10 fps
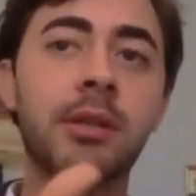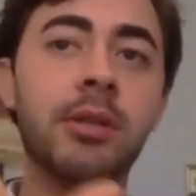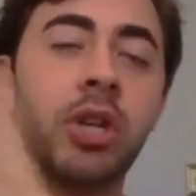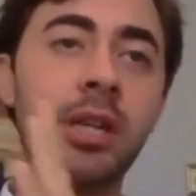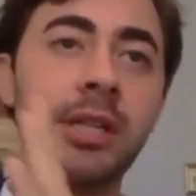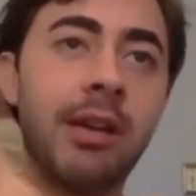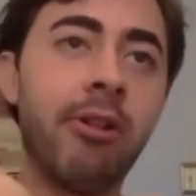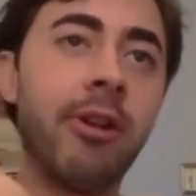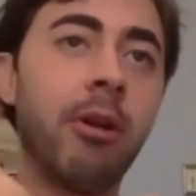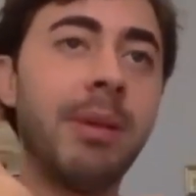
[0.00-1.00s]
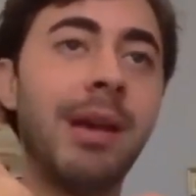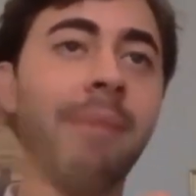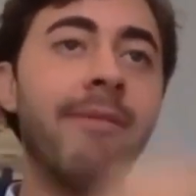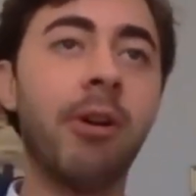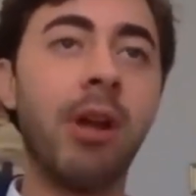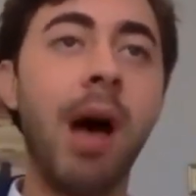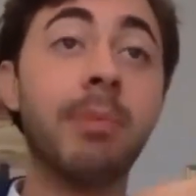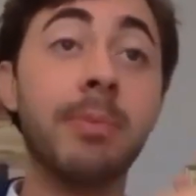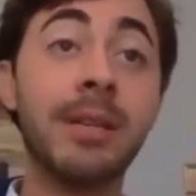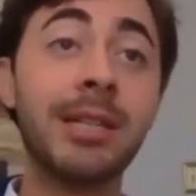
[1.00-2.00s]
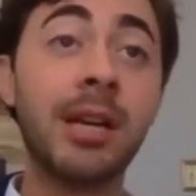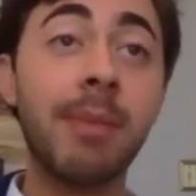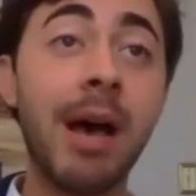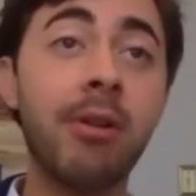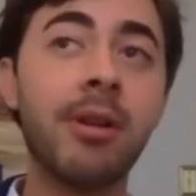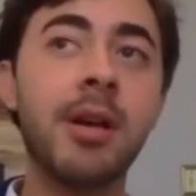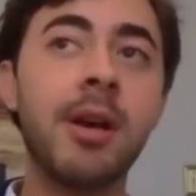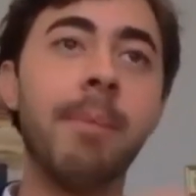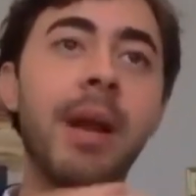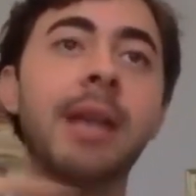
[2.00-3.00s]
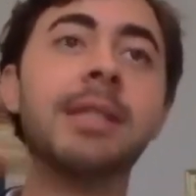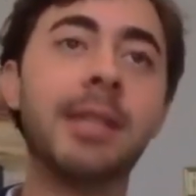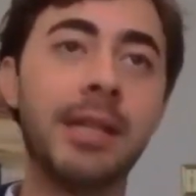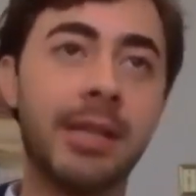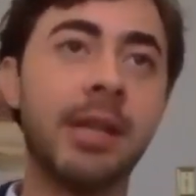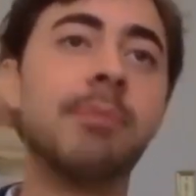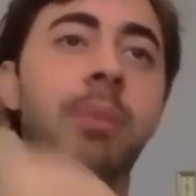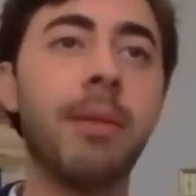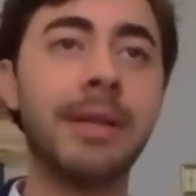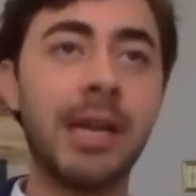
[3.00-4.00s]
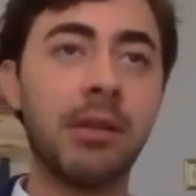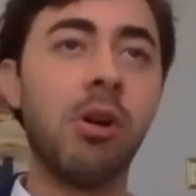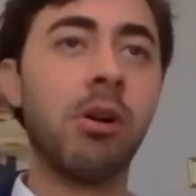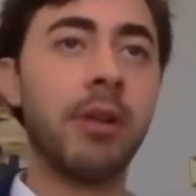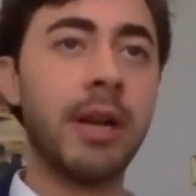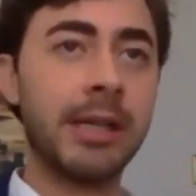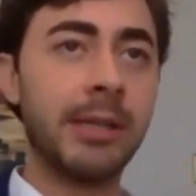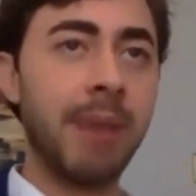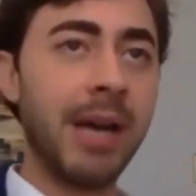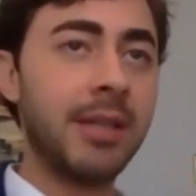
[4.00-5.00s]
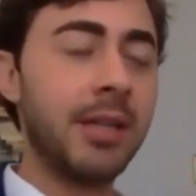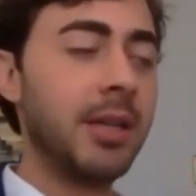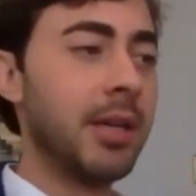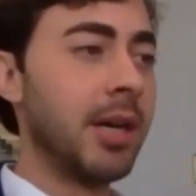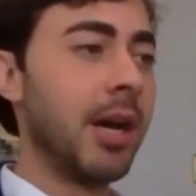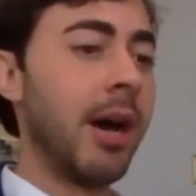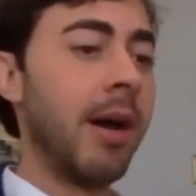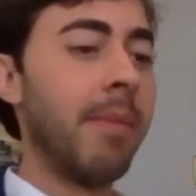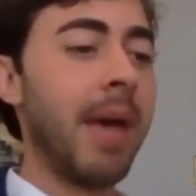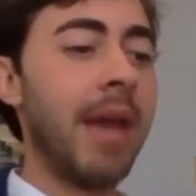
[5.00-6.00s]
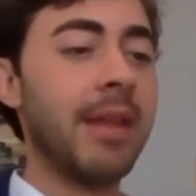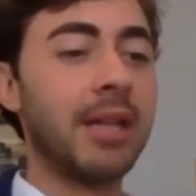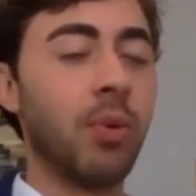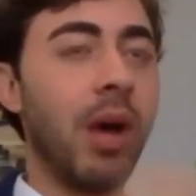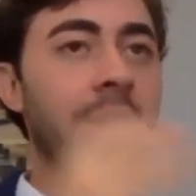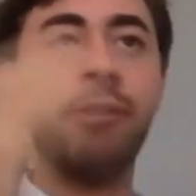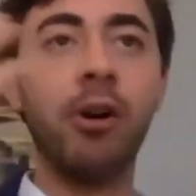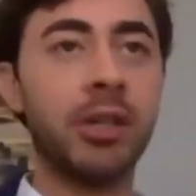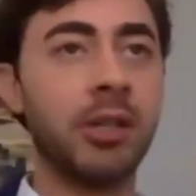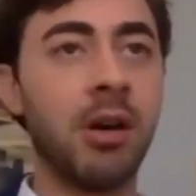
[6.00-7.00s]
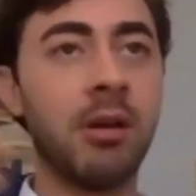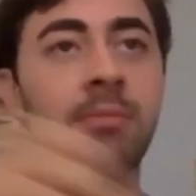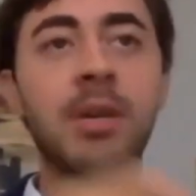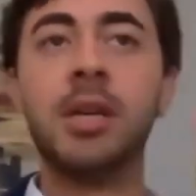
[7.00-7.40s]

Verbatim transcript: gene and cell therapy, I'm very optimistic about, but it's, it's going to probably take longer than expected. Um, and that's why I focused on